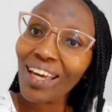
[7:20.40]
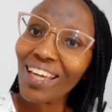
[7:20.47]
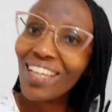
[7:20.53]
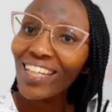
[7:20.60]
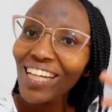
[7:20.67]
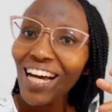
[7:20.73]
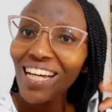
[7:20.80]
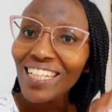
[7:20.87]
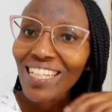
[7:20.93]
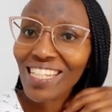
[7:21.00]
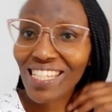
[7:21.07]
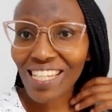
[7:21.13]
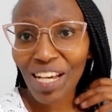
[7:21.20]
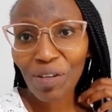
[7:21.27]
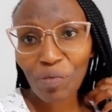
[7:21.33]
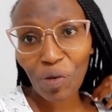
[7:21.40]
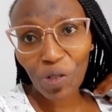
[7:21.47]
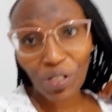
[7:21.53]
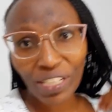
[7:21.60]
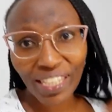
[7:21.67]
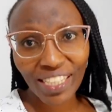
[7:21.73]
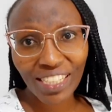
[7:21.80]
hey guys i'm
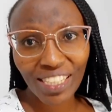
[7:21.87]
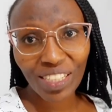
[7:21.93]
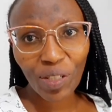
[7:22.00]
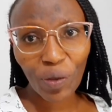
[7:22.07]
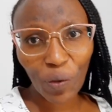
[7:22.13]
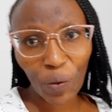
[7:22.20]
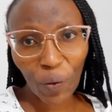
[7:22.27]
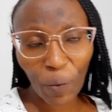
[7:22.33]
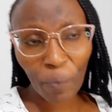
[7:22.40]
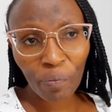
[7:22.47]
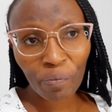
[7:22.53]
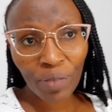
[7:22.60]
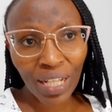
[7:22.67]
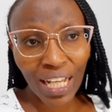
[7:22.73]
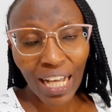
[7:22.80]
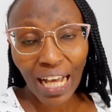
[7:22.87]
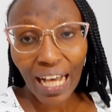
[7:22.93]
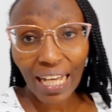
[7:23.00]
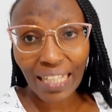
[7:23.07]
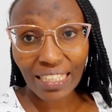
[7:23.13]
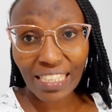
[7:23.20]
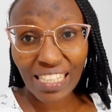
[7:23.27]
already home
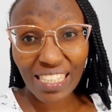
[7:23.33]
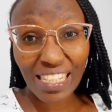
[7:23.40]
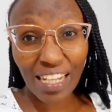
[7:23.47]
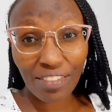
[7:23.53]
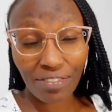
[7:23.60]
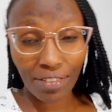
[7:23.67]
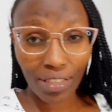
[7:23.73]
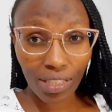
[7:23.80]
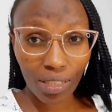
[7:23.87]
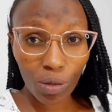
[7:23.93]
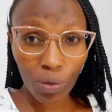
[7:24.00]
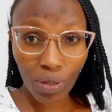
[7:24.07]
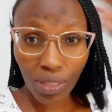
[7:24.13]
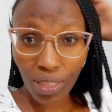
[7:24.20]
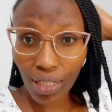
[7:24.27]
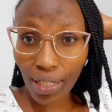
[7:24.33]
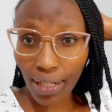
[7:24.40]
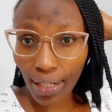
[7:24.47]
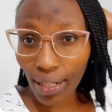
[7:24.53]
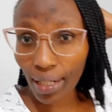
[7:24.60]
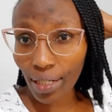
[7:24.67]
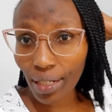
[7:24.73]
i did a very quick
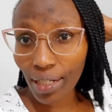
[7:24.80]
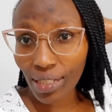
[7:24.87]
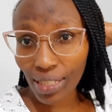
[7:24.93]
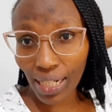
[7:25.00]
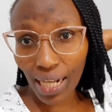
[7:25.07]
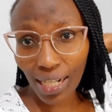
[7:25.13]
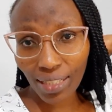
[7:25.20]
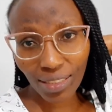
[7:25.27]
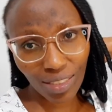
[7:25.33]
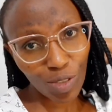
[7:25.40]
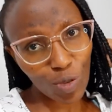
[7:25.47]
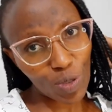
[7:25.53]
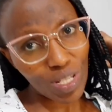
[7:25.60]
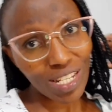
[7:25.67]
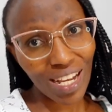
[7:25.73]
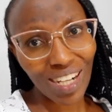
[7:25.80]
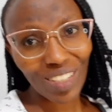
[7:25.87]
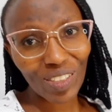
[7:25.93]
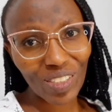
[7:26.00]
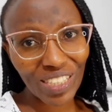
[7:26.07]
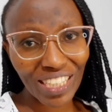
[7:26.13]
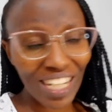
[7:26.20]
uh, run to
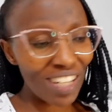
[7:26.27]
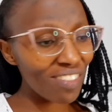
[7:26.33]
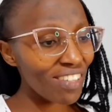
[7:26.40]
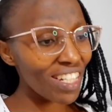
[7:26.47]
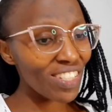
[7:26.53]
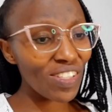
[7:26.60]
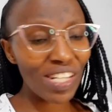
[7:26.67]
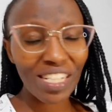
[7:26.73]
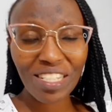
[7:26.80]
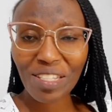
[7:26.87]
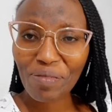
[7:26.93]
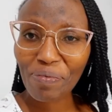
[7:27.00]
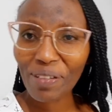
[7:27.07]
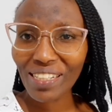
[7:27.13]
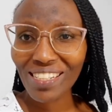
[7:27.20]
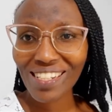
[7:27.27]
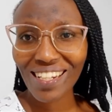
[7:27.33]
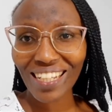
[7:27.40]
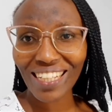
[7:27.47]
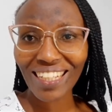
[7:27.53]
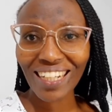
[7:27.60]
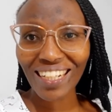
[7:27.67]
town i've actually spent
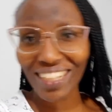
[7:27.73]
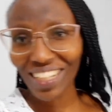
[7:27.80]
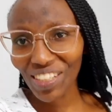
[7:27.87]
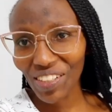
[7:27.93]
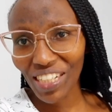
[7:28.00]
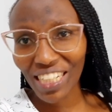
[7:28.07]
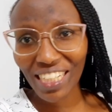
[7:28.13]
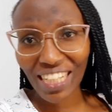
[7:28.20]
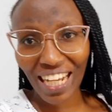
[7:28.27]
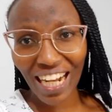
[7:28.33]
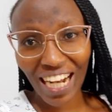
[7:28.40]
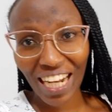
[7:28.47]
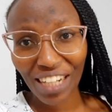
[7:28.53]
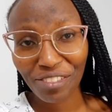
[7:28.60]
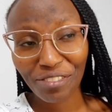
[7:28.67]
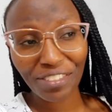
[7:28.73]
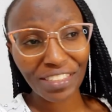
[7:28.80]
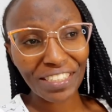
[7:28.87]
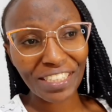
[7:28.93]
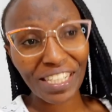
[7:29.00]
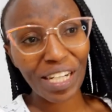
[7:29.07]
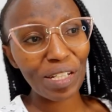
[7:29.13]
like an hour and a half
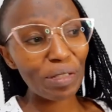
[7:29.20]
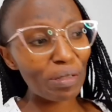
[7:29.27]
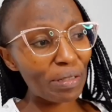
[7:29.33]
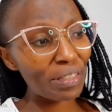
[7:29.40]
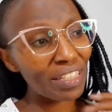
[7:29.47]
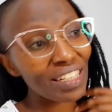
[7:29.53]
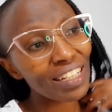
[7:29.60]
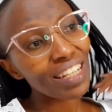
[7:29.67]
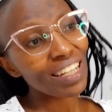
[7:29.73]
in town